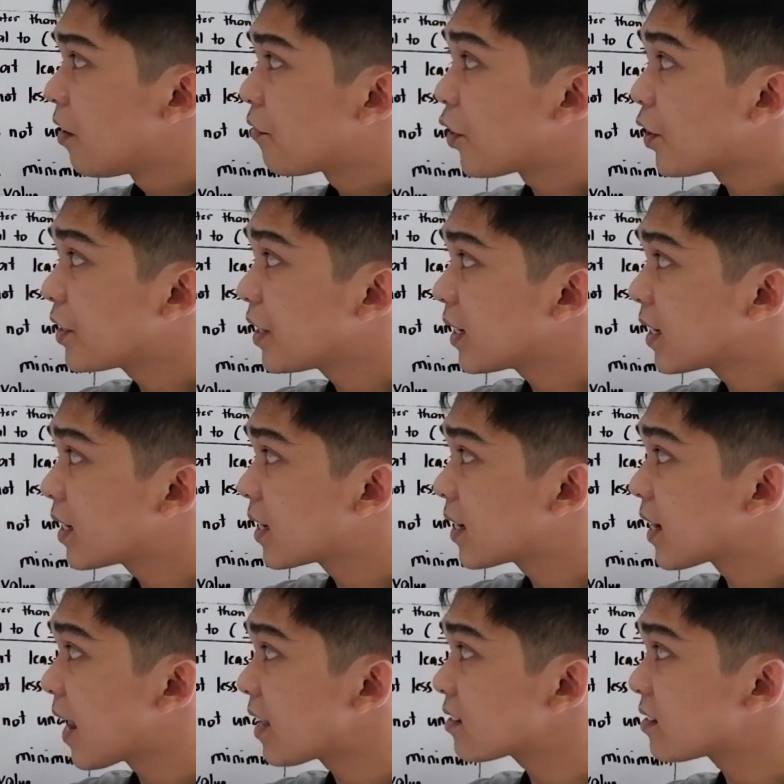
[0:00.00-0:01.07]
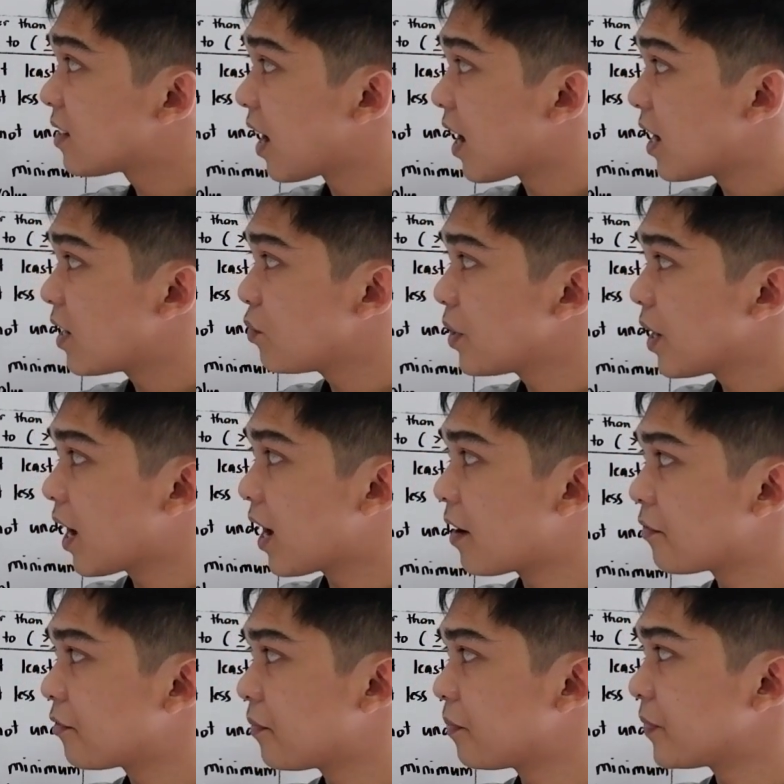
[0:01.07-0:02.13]
For the less than, we
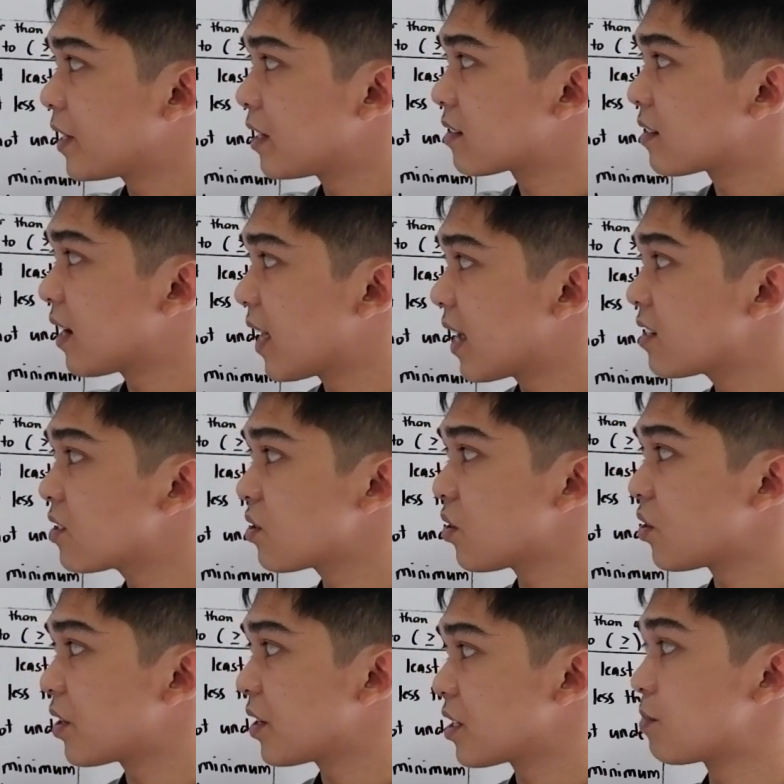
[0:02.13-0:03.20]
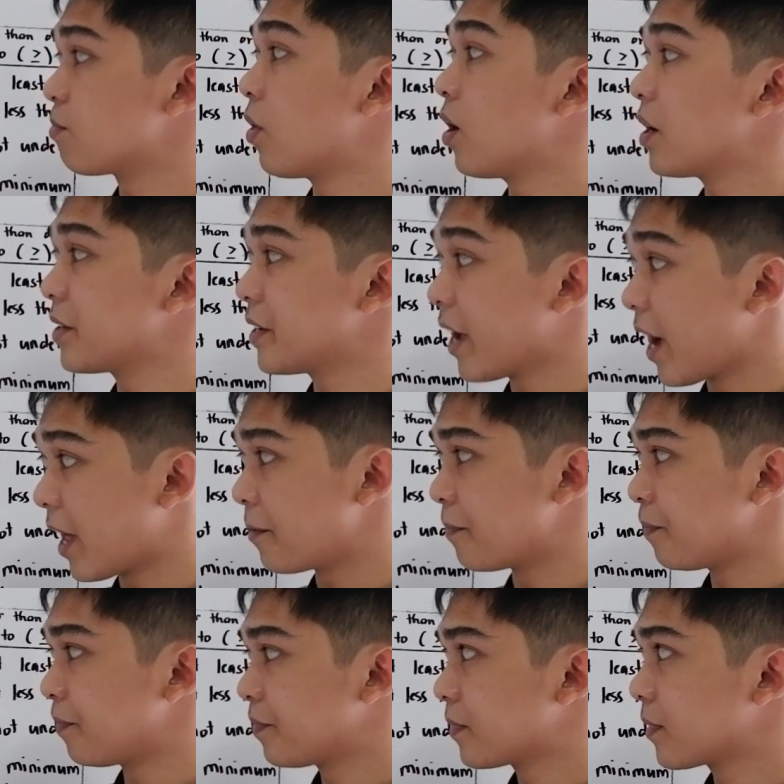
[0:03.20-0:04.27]
have is less or smaller than,
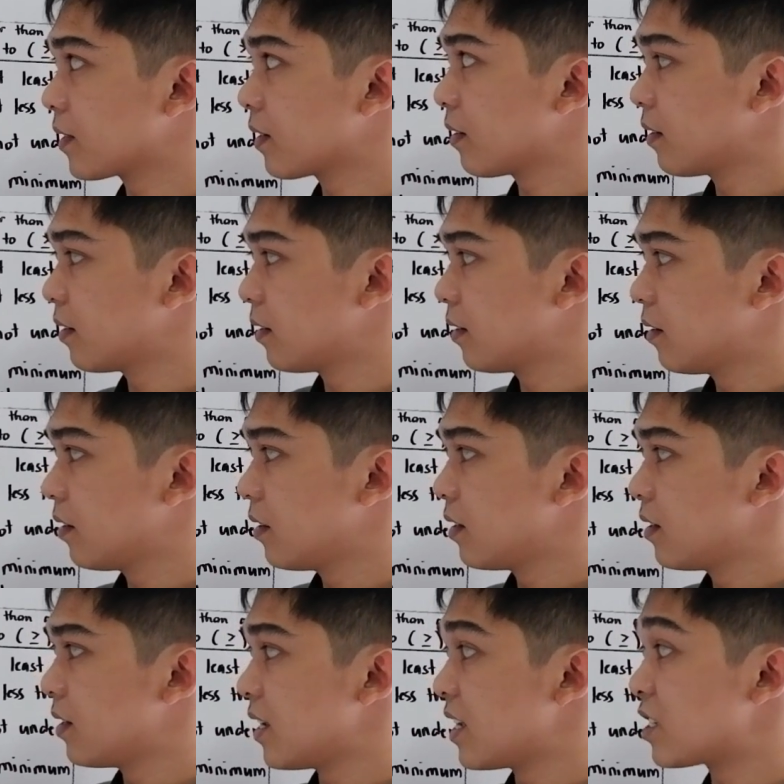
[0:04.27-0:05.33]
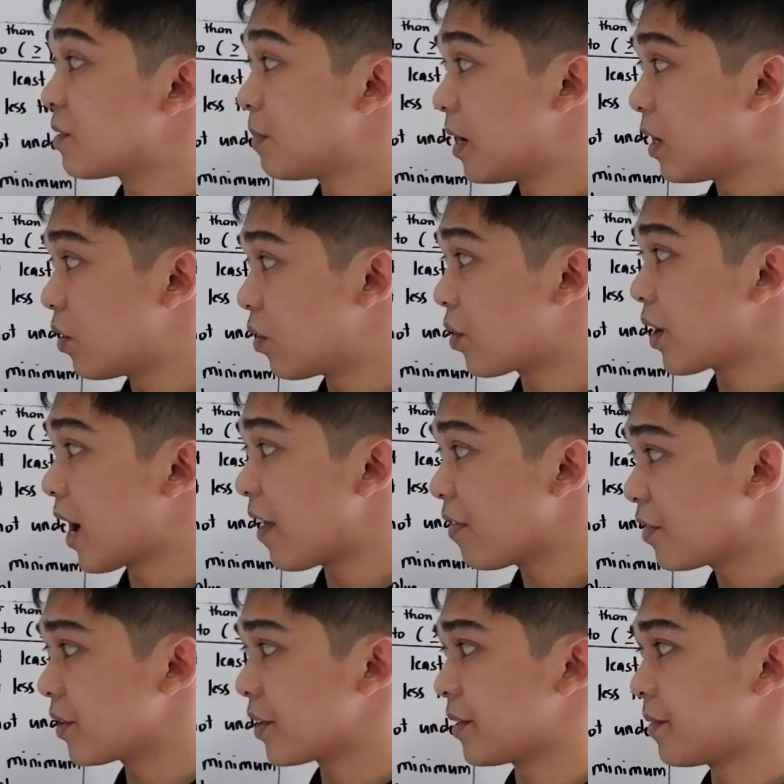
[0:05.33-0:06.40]
is below or
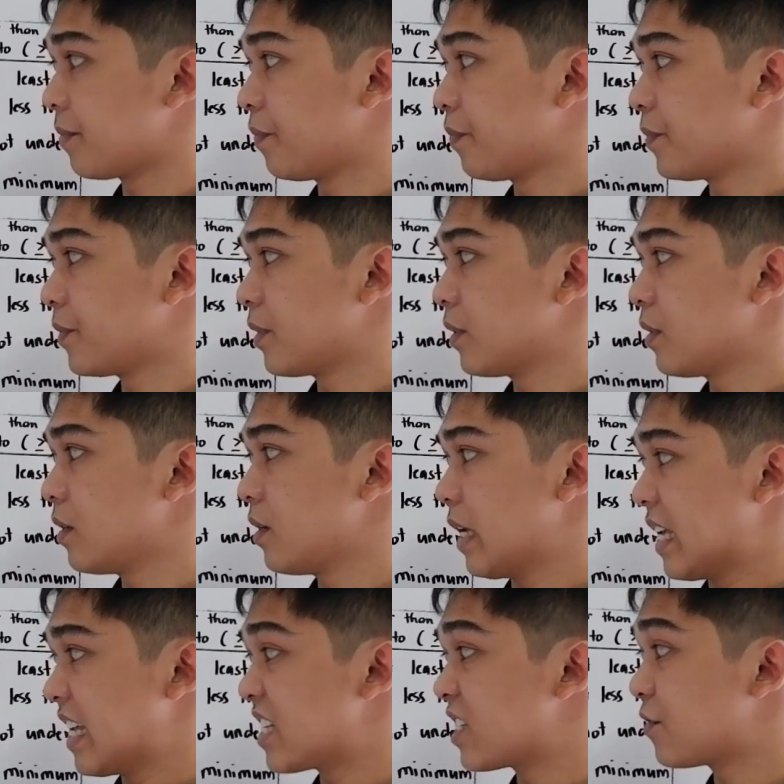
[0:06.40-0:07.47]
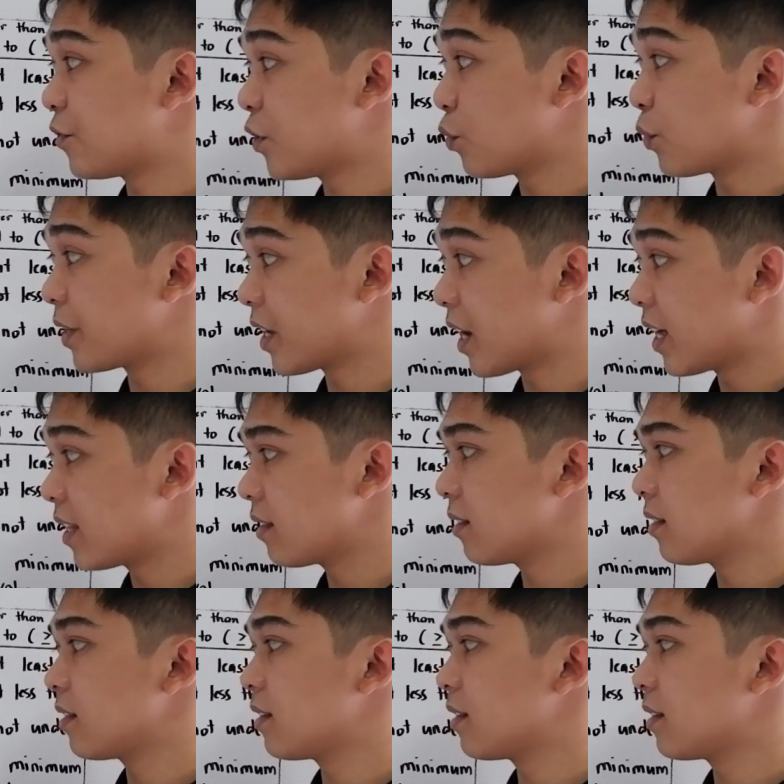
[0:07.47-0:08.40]
under, is fewer than,